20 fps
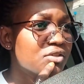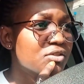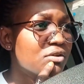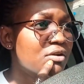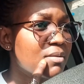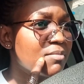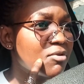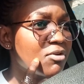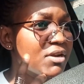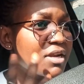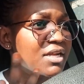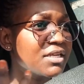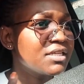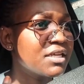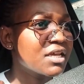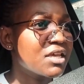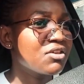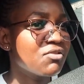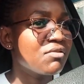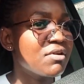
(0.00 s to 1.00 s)
So I'm going
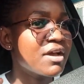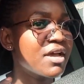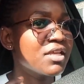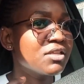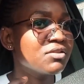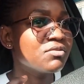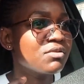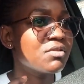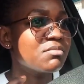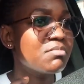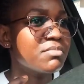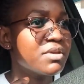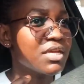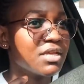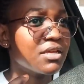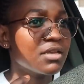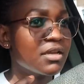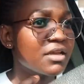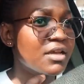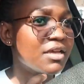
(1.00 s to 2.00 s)
to take you guys with
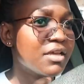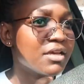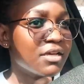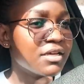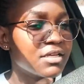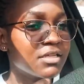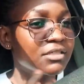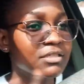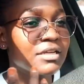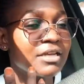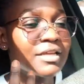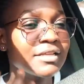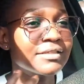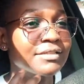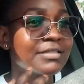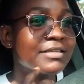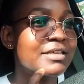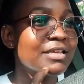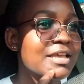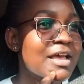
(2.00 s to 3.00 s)
me and
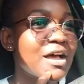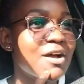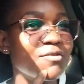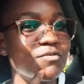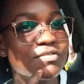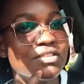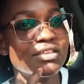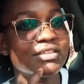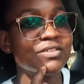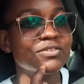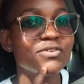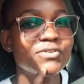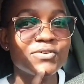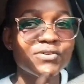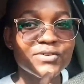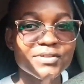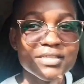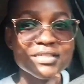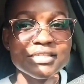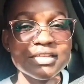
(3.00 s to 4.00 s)
let's see how this
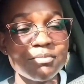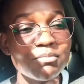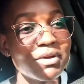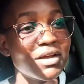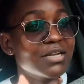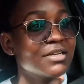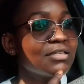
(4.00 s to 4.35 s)
goes.